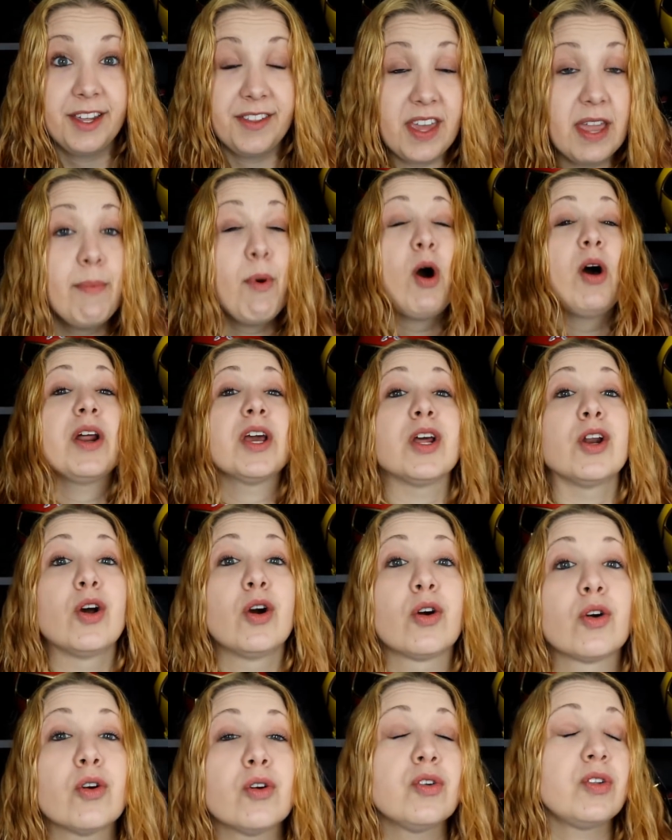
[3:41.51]
They bought
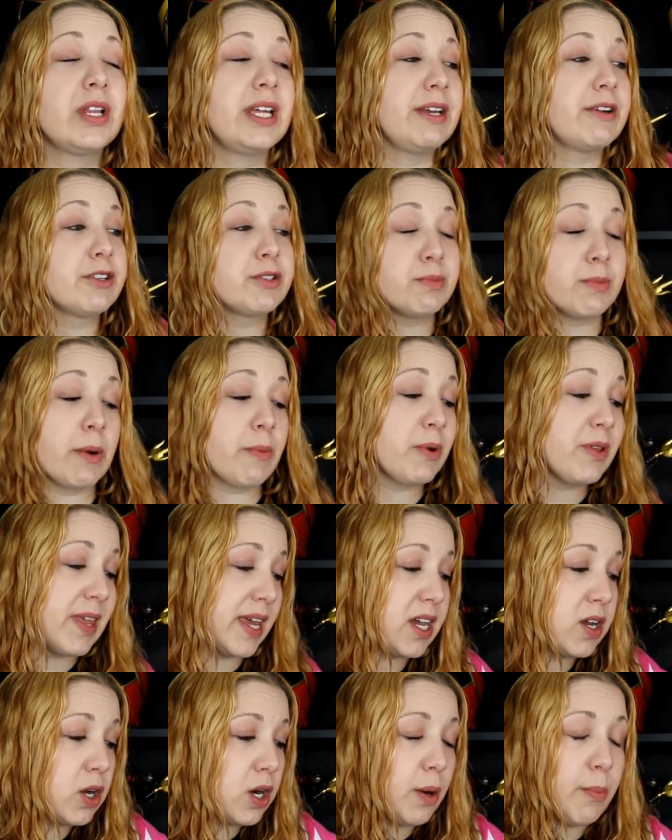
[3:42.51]
it early, because remember,
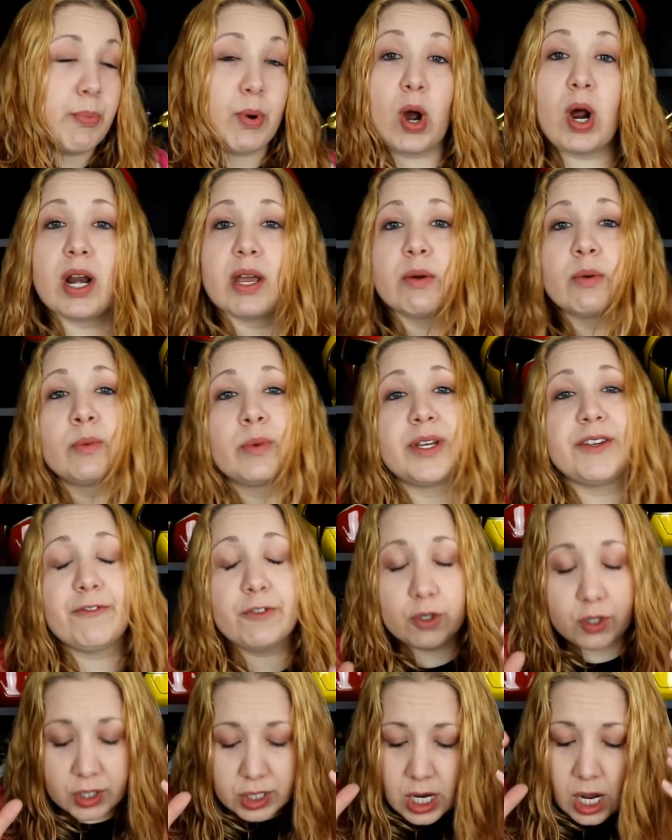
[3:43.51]
they could have bought it when we
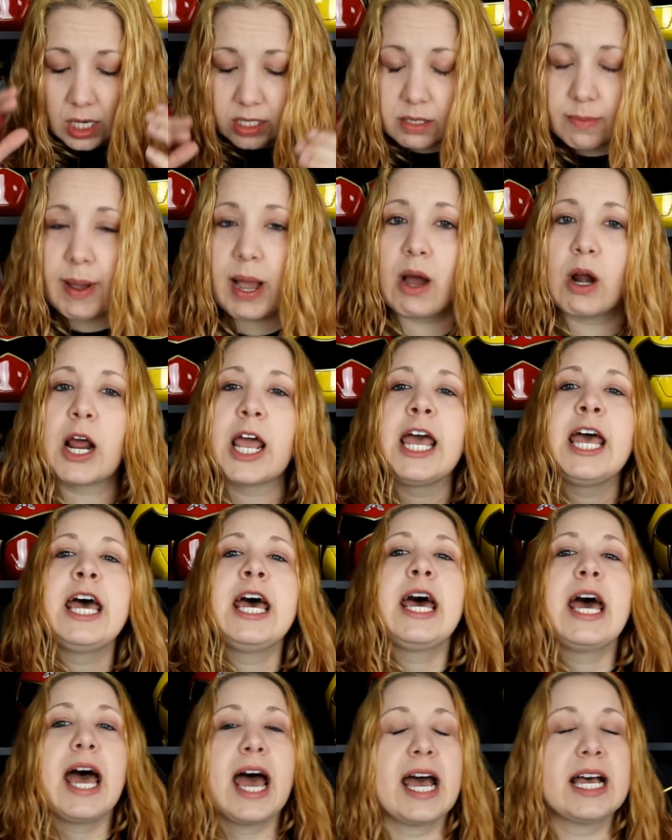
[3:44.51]
first talked about
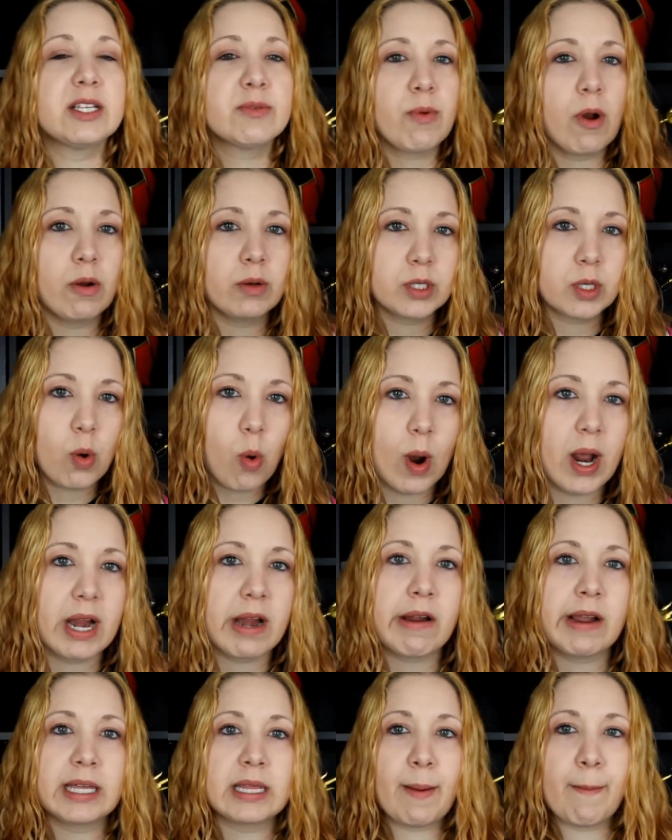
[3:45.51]
Hasbro was
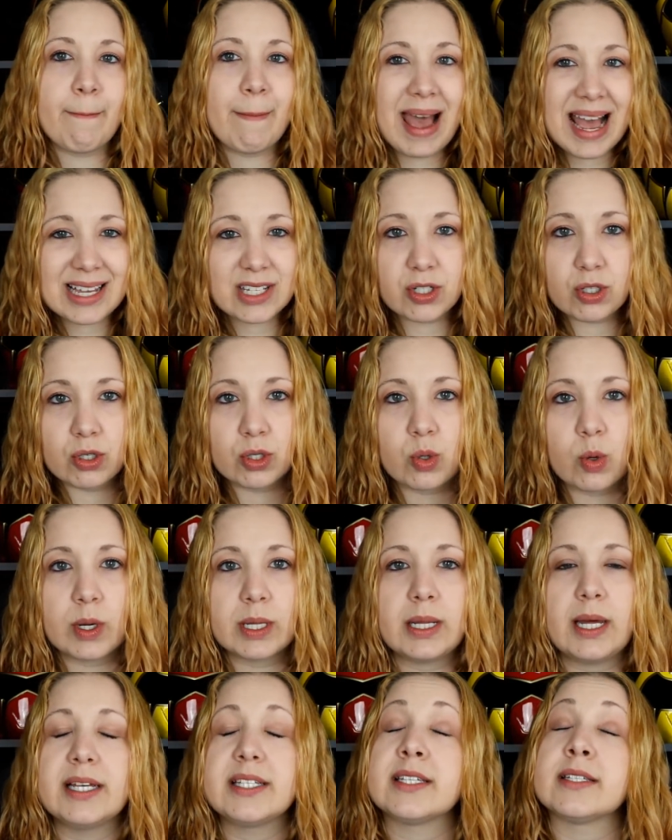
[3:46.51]
acquiring the master
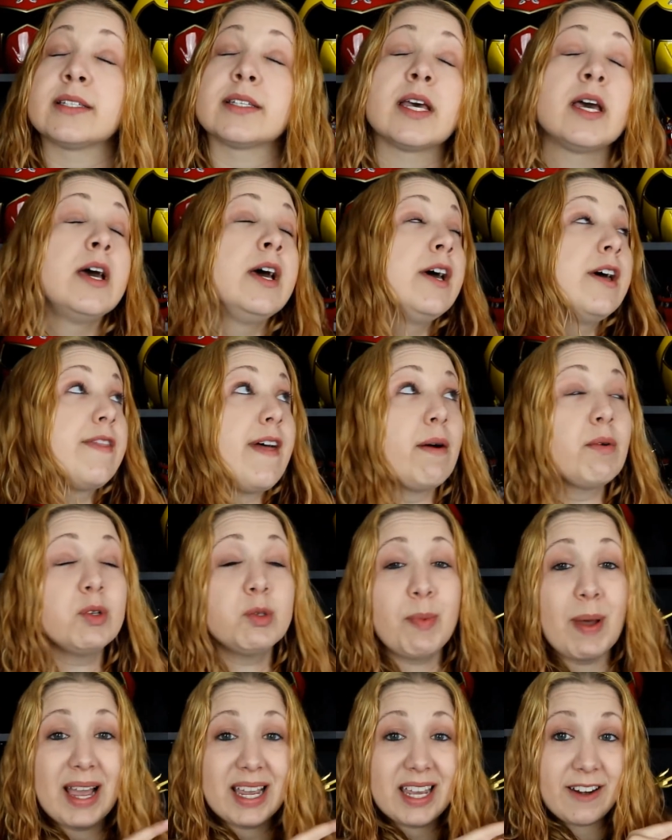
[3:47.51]
toy license. That
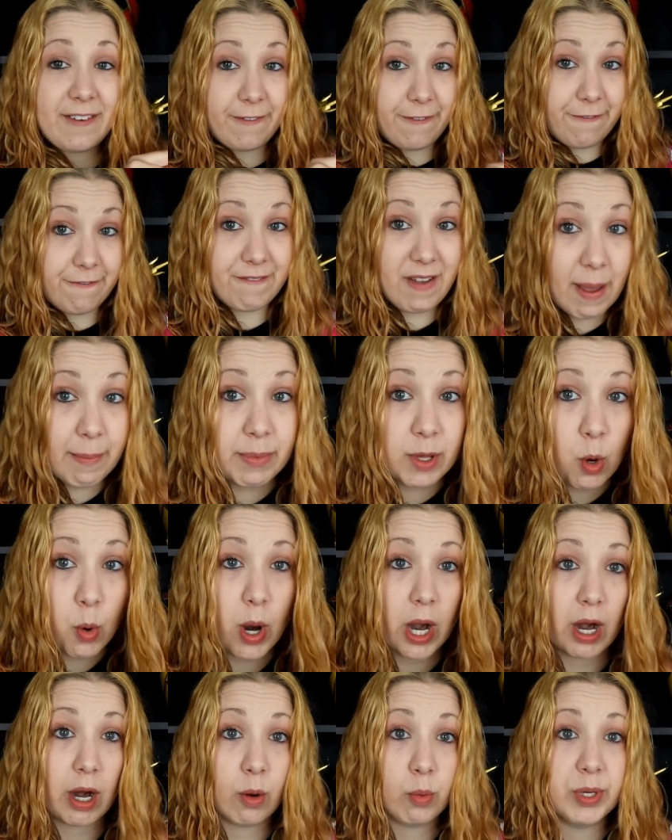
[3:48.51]
was back in
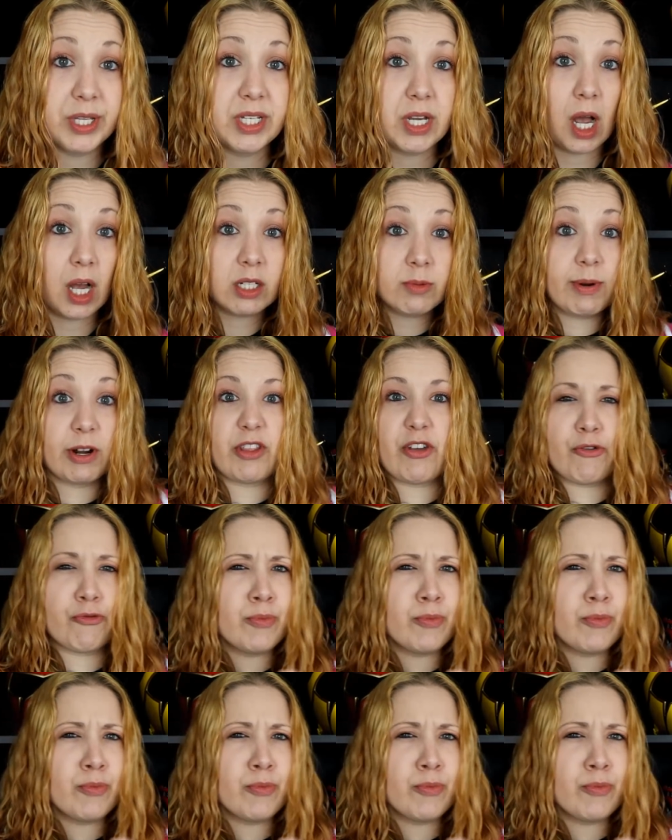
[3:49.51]
February. We talked about that.